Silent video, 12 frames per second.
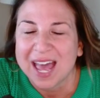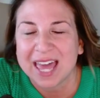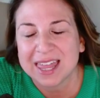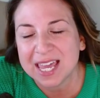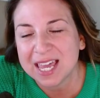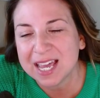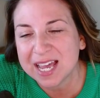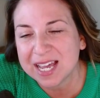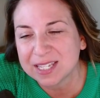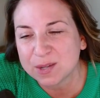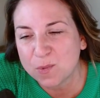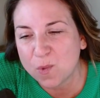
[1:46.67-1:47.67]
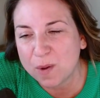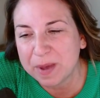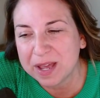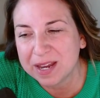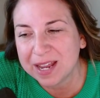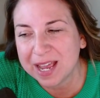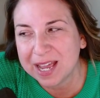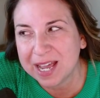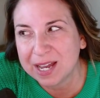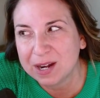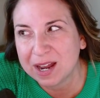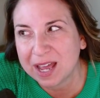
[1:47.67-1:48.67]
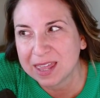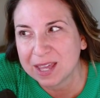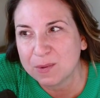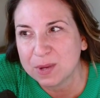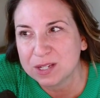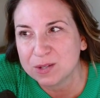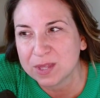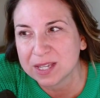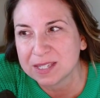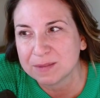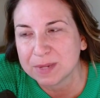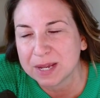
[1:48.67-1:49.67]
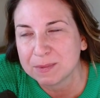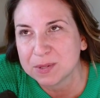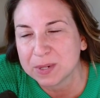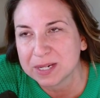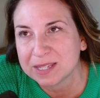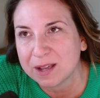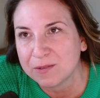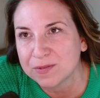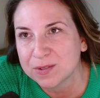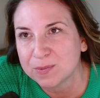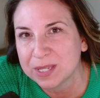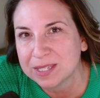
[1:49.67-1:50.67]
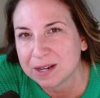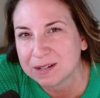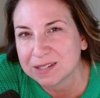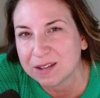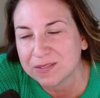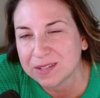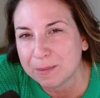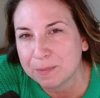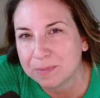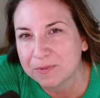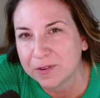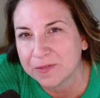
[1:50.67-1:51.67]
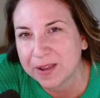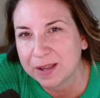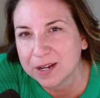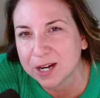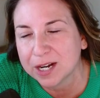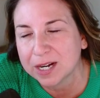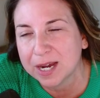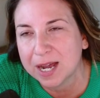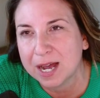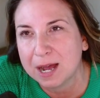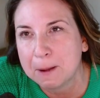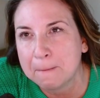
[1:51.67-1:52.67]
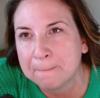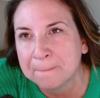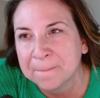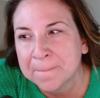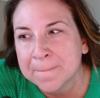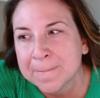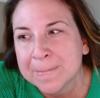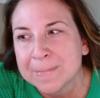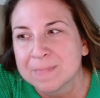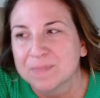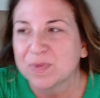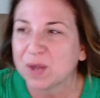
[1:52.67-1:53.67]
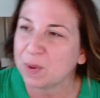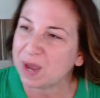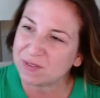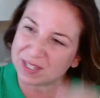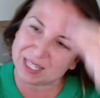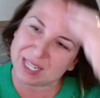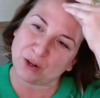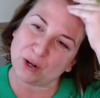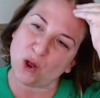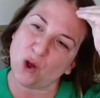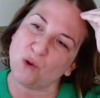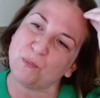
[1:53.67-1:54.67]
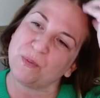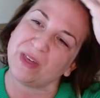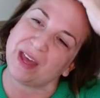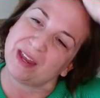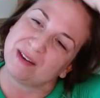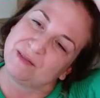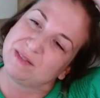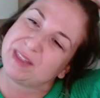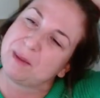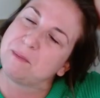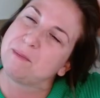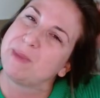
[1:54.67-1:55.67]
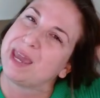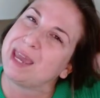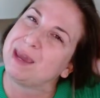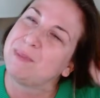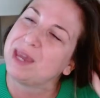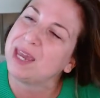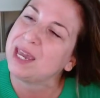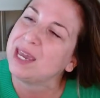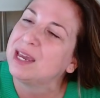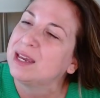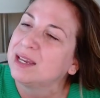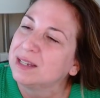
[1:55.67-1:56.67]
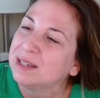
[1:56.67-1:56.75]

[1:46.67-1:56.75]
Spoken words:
think as a woman, and I think we do this sometimes to ourselves, we set ourselves up for failure. Like we have a secret hope that maybe,